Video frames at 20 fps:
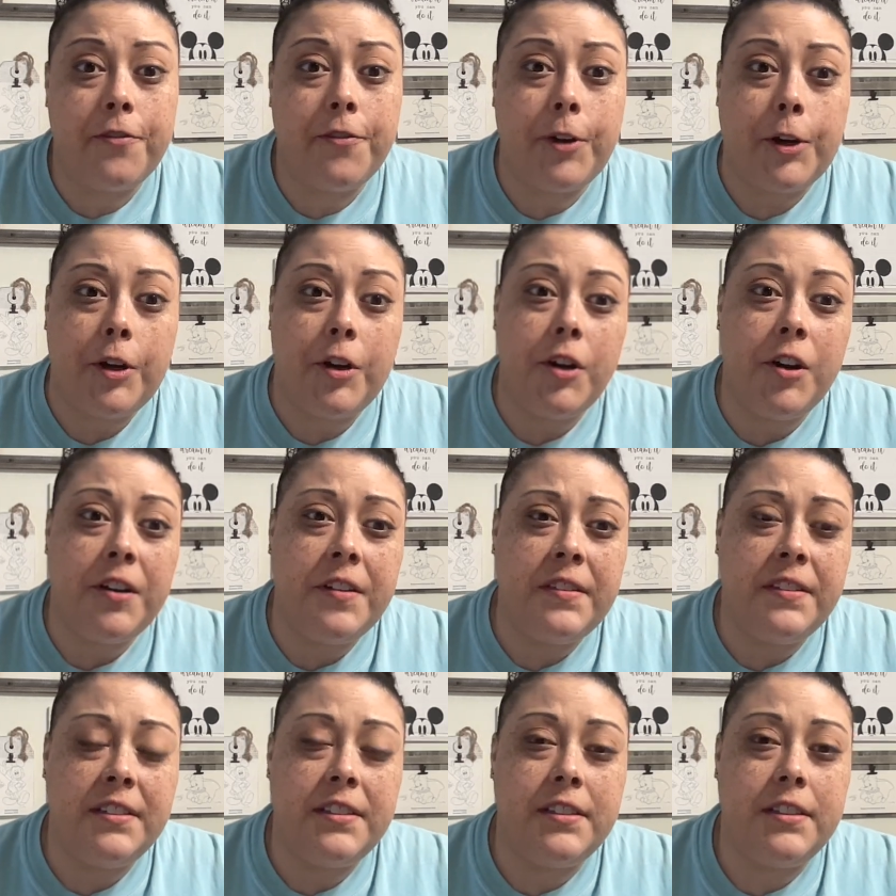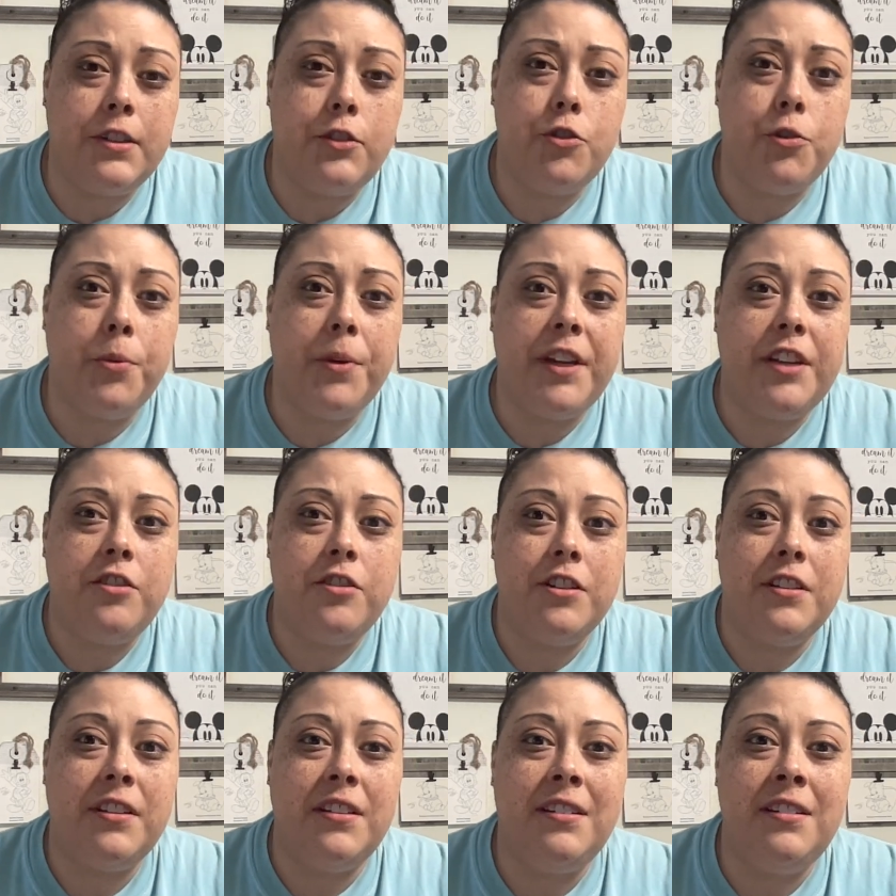for her in this
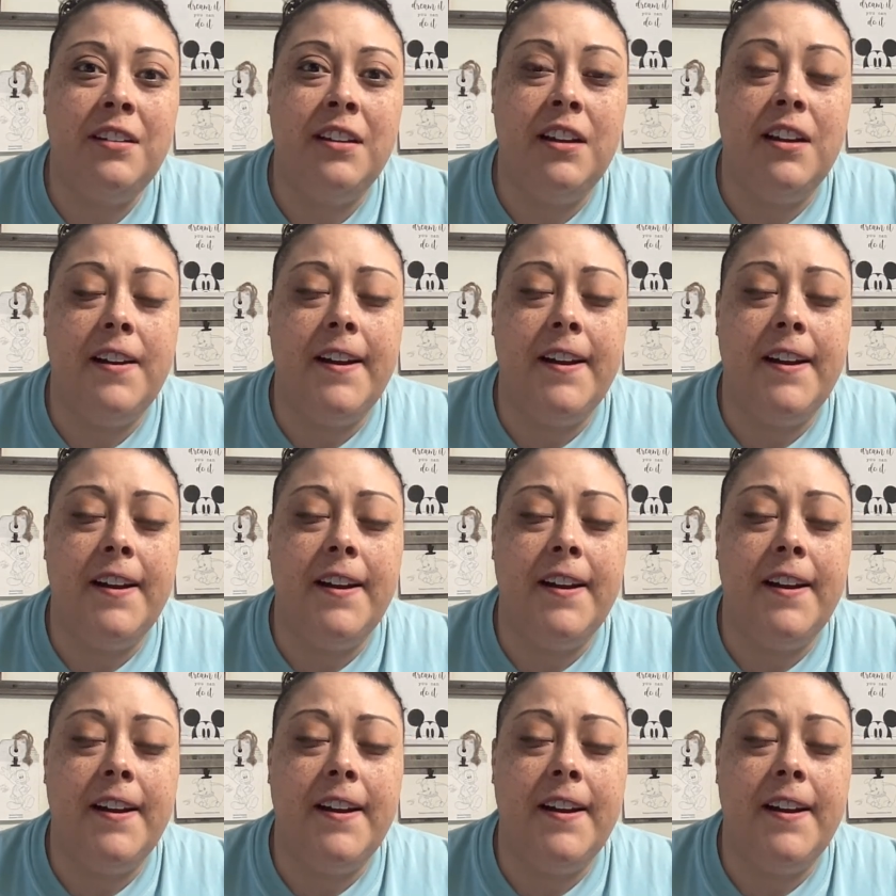situation,